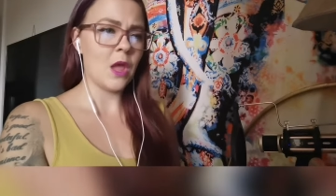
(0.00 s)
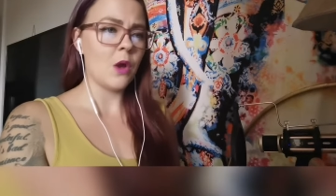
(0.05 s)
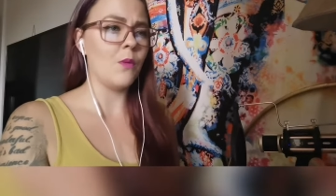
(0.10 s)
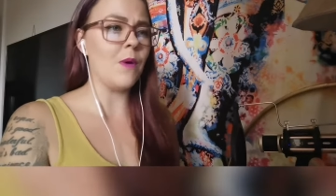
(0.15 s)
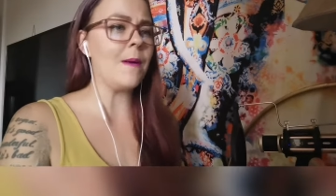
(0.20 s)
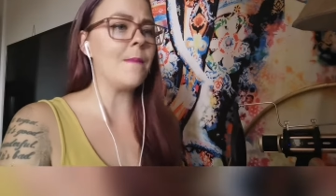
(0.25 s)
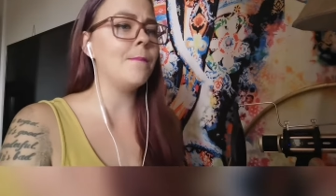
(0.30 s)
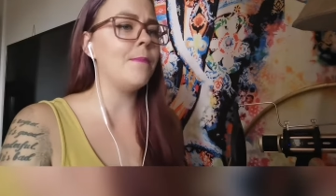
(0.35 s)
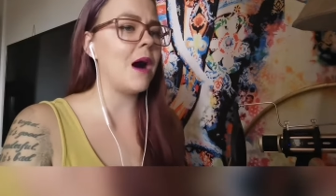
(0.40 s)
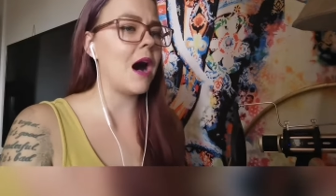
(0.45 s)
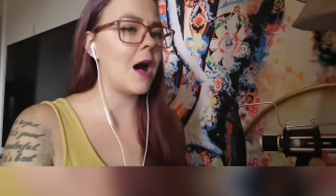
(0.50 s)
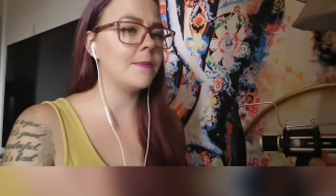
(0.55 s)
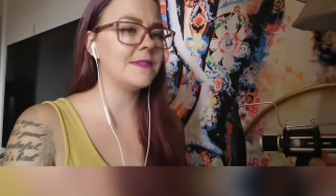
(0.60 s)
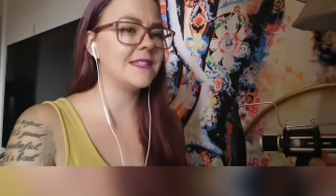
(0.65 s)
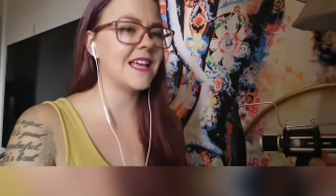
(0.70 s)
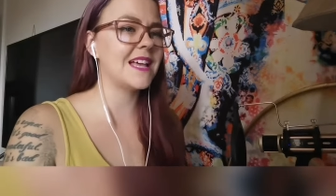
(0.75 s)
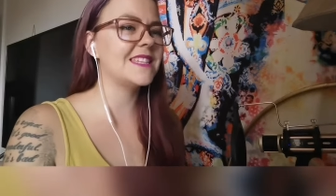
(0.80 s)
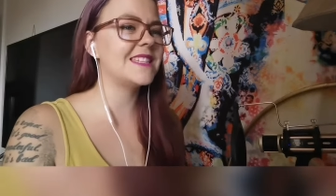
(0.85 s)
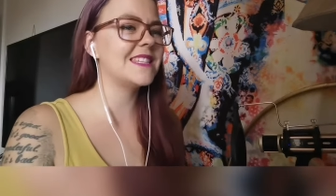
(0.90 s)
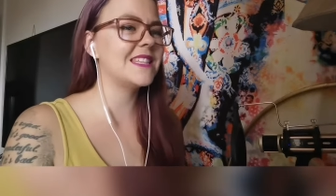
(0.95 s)
When pop
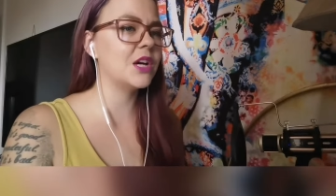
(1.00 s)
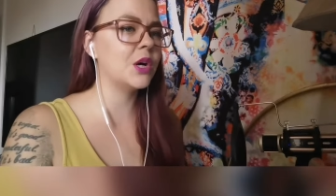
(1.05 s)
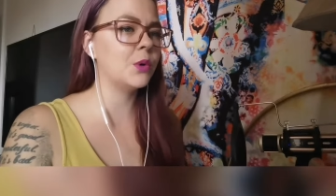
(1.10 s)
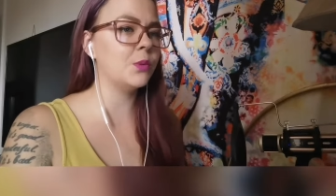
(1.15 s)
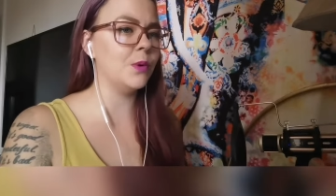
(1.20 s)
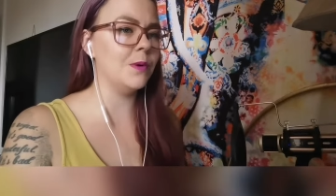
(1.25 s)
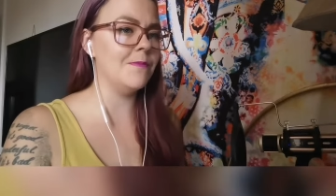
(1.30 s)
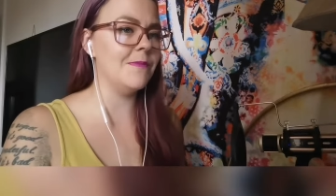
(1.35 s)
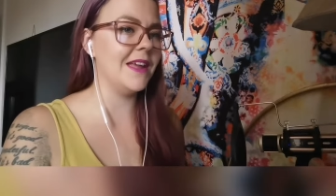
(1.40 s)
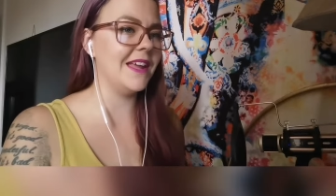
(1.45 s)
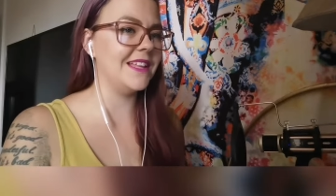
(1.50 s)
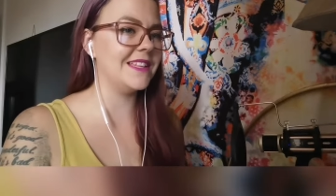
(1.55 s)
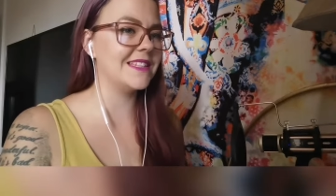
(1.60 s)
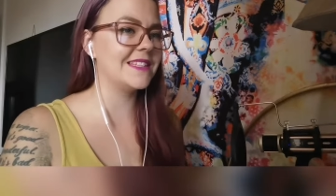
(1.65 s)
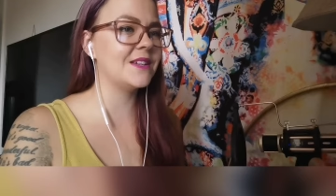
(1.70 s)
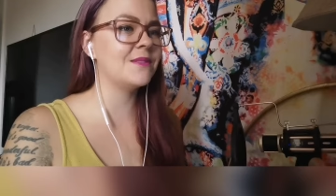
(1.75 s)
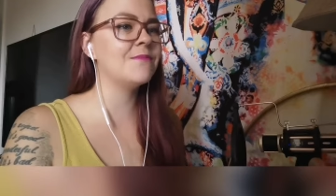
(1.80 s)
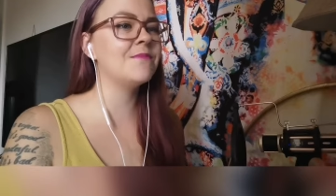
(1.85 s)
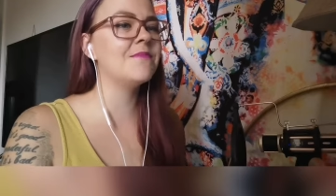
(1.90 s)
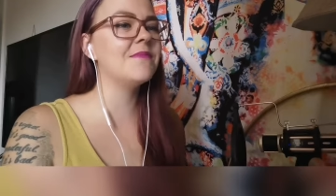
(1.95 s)
stars still
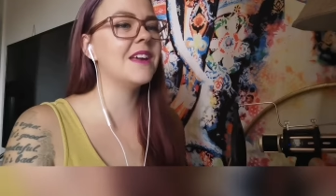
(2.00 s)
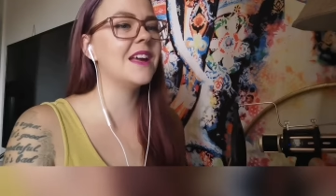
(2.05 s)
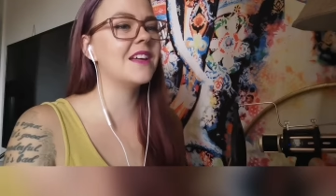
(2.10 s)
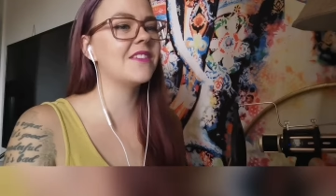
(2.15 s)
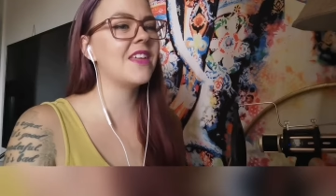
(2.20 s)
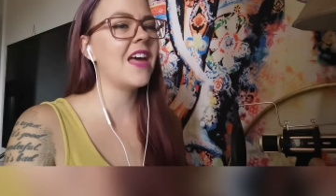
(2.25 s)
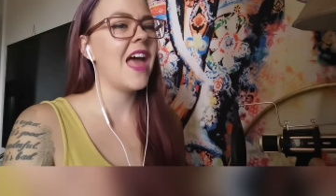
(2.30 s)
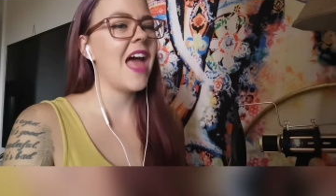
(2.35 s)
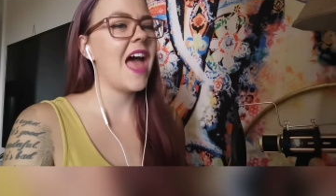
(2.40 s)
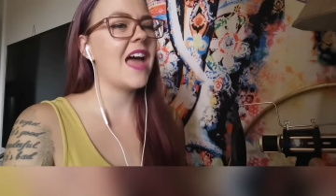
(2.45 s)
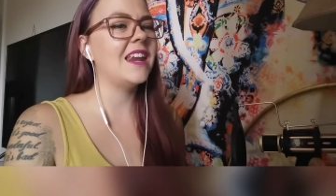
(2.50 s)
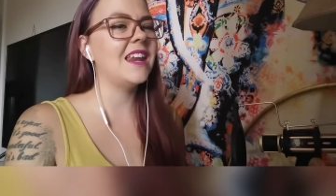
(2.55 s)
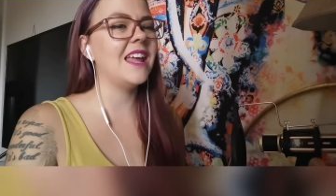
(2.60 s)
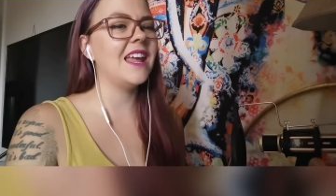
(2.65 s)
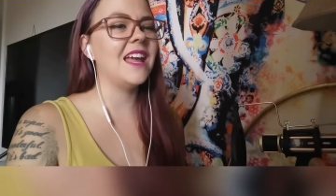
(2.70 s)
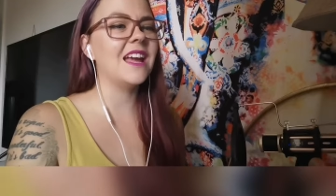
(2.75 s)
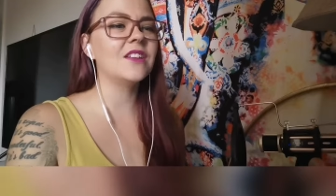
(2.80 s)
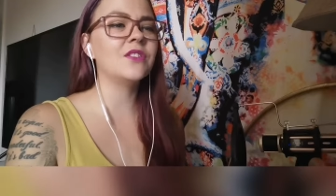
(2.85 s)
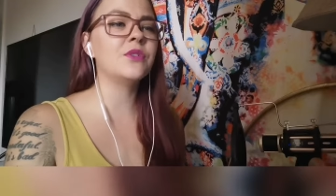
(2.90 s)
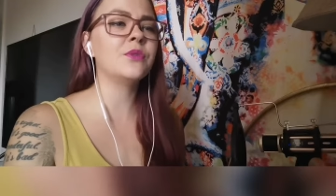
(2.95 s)
remained a myth and
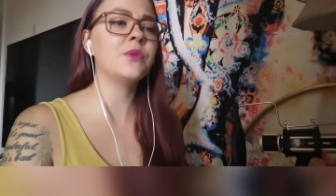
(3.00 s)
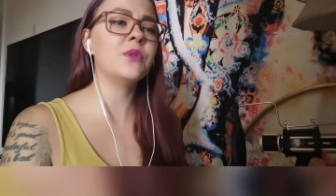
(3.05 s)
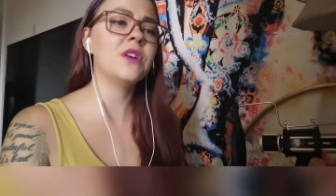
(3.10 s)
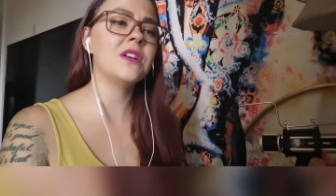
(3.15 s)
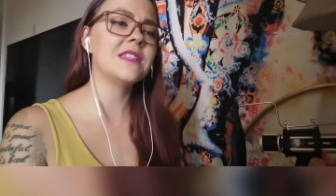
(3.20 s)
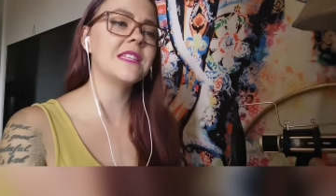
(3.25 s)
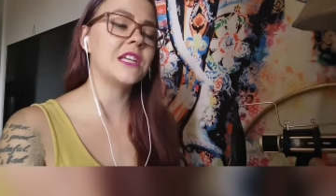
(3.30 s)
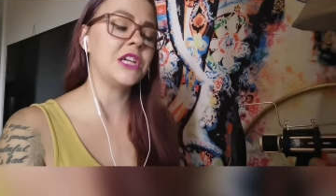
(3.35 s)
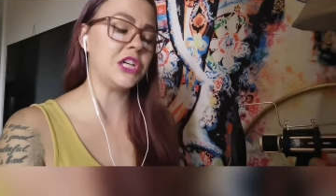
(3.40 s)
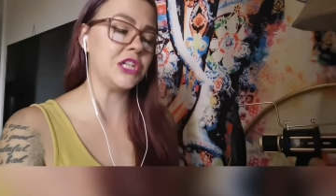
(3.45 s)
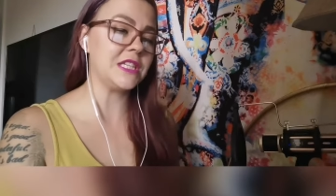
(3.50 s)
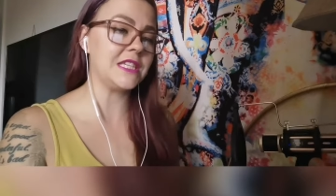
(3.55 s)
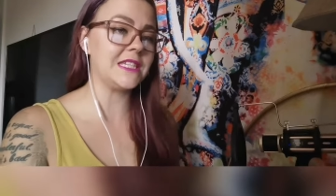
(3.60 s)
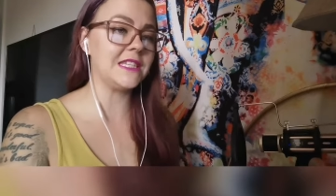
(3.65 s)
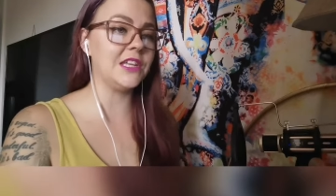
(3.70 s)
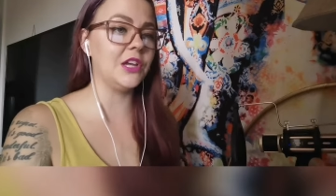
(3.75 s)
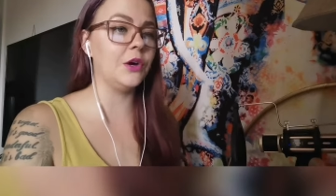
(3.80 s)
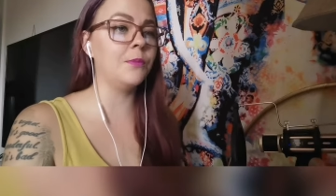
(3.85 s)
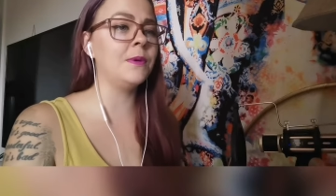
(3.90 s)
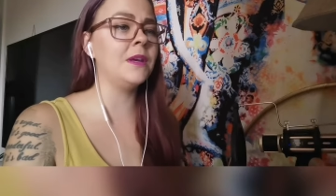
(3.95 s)
ignorance could
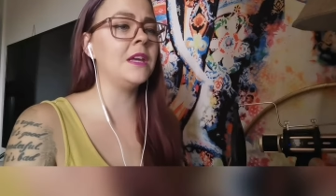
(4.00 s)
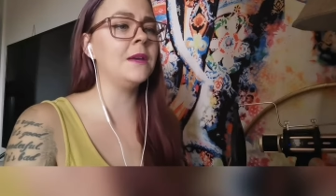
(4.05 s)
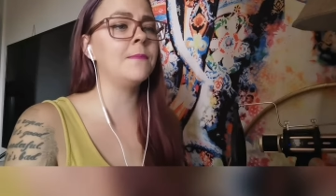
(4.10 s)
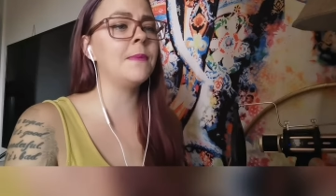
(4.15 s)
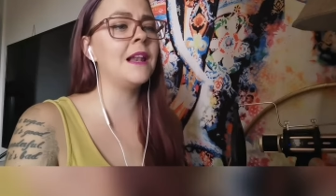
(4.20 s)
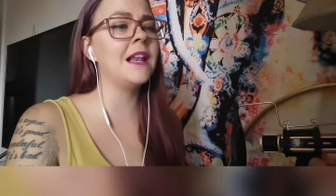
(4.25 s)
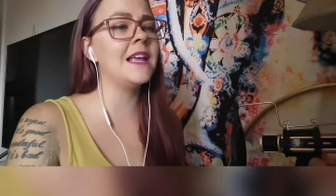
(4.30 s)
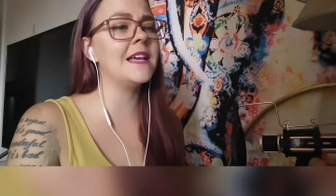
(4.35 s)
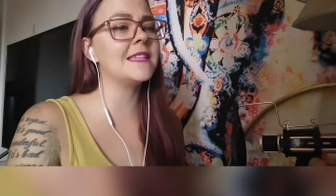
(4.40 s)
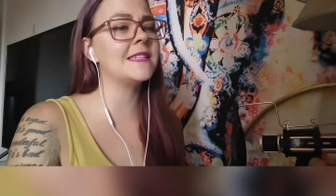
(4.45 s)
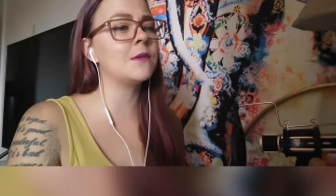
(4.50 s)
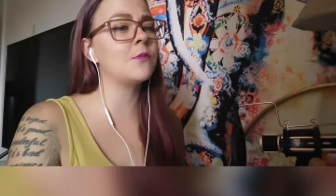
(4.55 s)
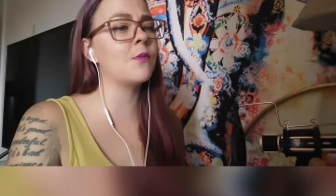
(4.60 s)
still be bliss,